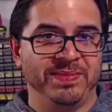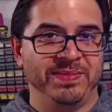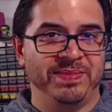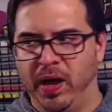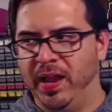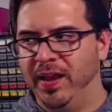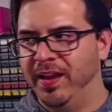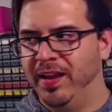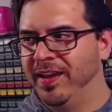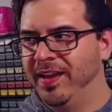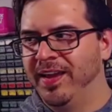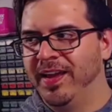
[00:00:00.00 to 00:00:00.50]

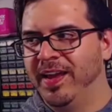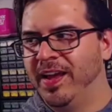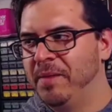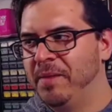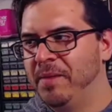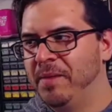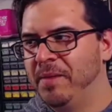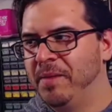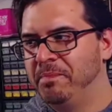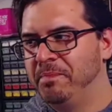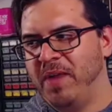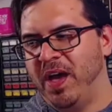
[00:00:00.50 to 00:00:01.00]
But
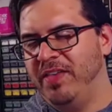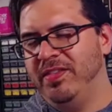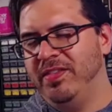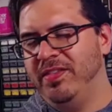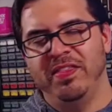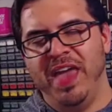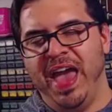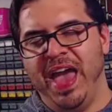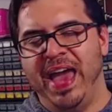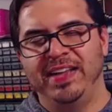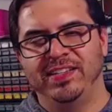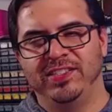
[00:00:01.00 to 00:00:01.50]
other than
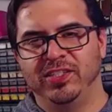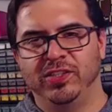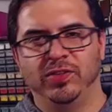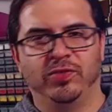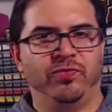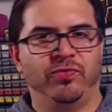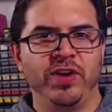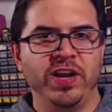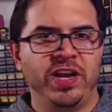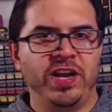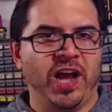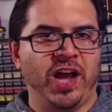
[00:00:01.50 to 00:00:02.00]
that, it's just
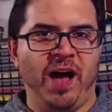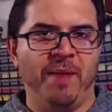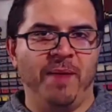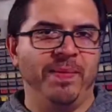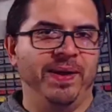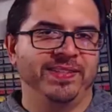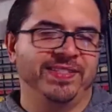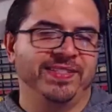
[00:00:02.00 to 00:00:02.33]
free comics